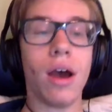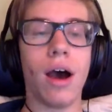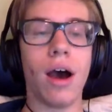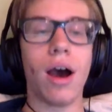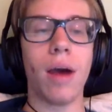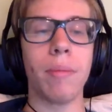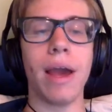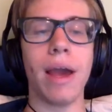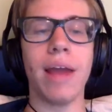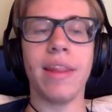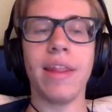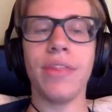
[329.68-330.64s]

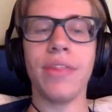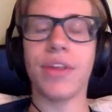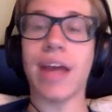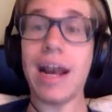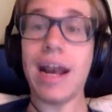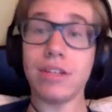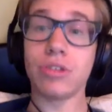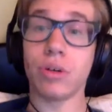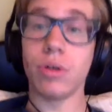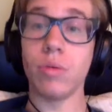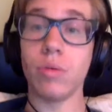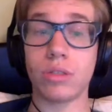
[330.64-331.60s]
And then the
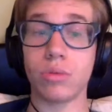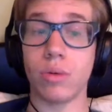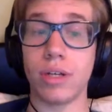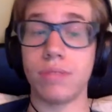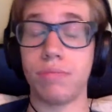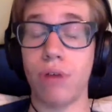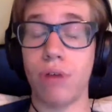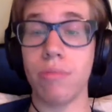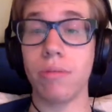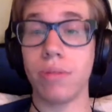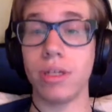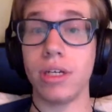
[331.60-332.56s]
castle, which was
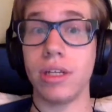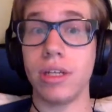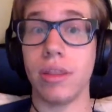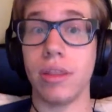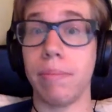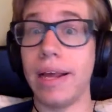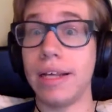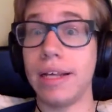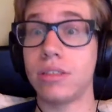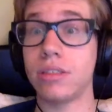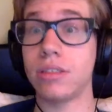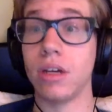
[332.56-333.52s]
probably the
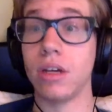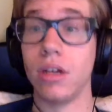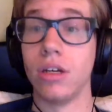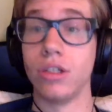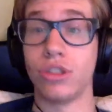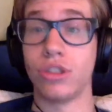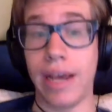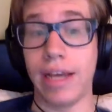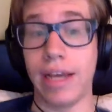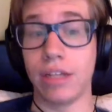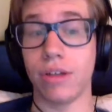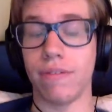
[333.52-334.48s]
biggest
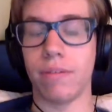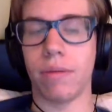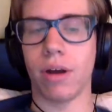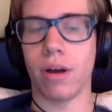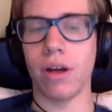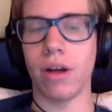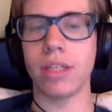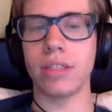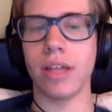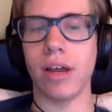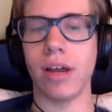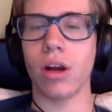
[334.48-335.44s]
change of the park, is
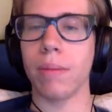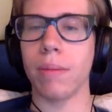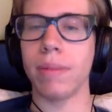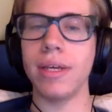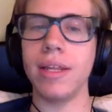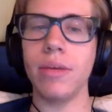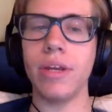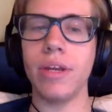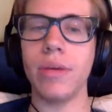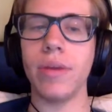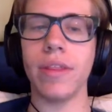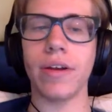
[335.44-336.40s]
they are completely
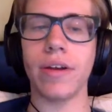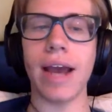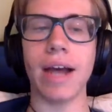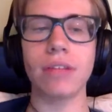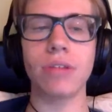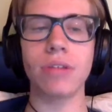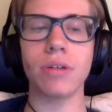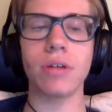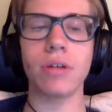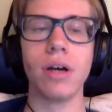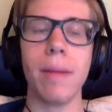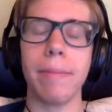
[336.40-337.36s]
redoing their
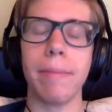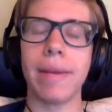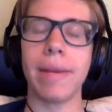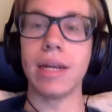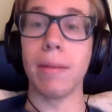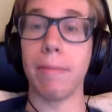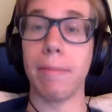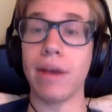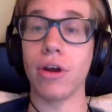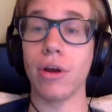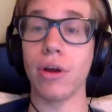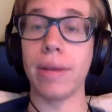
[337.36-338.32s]
castle, making it
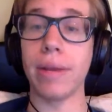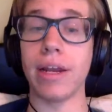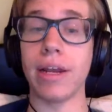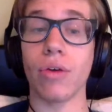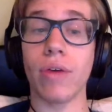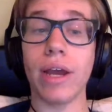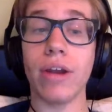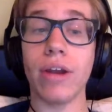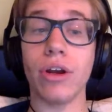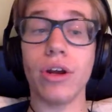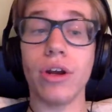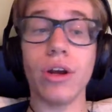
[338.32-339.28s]
bigger, making it
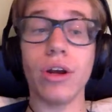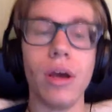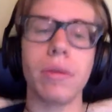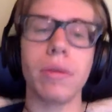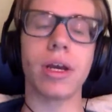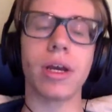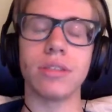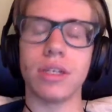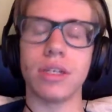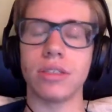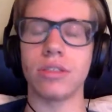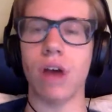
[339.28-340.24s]
grander, because
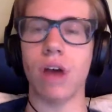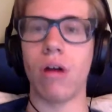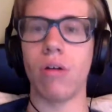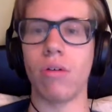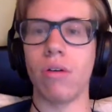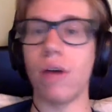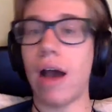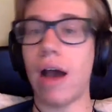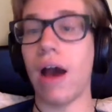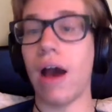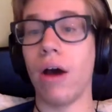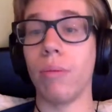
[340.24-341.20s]
they saw
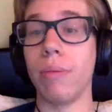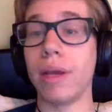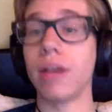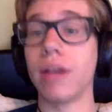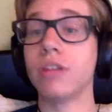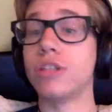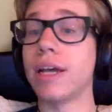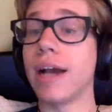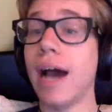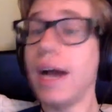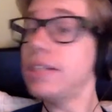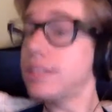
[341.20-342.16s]
how big
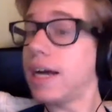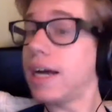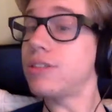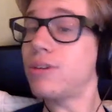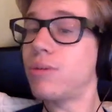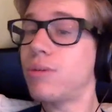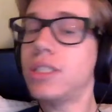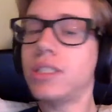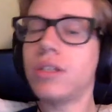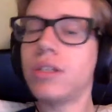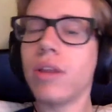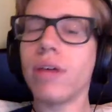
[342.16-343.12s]
Shanghai's castle
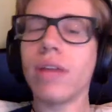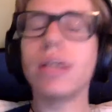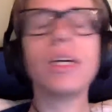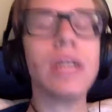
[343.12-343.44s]
was. So they're like,